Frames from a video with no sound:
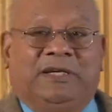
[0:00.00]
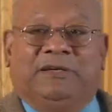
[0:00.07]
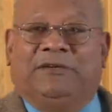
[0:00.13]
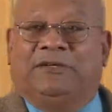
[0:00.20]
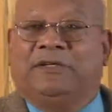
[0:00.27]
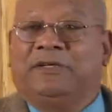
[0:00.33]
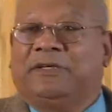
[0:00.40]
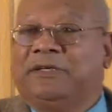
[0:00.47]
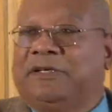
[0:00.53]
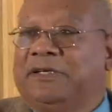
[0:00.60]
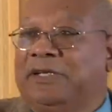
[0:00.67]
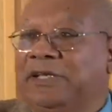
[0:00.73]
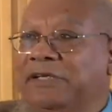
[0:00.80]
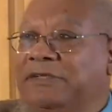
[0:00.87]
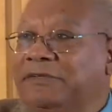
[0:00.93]
Or uh,
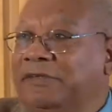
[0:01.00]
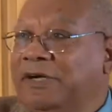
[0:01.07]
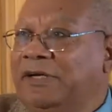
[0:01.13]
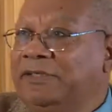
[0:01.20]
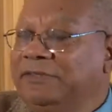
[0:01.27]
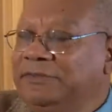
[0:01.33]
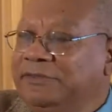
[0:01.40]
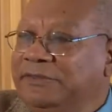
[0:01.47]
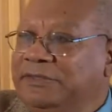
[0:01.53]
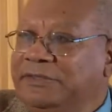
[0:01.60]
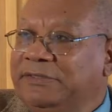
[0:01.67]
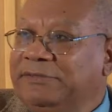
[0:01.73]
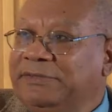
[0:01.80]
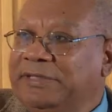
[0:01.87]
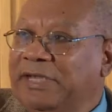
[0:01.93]
later on,
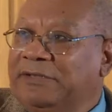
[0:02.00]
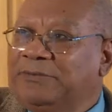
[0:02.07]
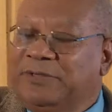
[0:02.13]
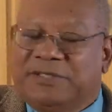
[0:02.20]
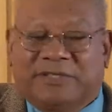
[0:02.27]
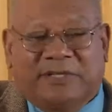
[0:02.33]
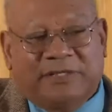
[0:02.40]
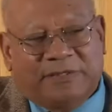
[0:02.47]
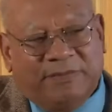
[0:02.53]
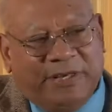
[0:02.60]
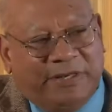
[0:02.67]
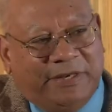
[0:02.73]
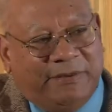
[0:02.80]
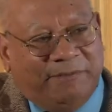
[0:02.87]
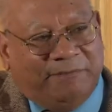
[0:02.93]
uh, we got whiskies
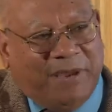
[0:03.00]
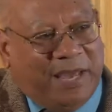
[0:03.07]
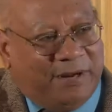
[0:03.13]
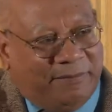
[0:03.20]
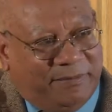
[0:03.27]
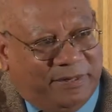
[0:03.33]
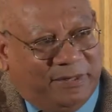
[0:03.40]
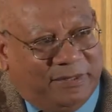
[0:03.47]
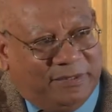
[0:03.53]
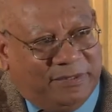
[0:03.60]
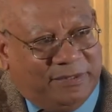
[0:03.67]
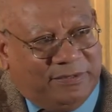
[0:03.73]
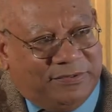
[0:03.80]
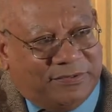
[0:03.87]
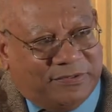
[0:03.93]
made in Panama
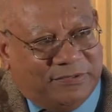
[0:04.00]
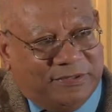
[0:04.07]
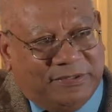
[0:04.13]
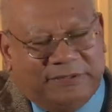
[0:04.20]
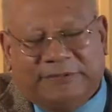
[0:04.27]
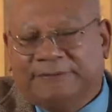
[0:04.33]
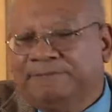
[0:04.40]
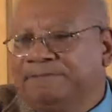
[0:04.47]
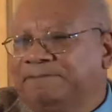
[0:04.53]
and so on.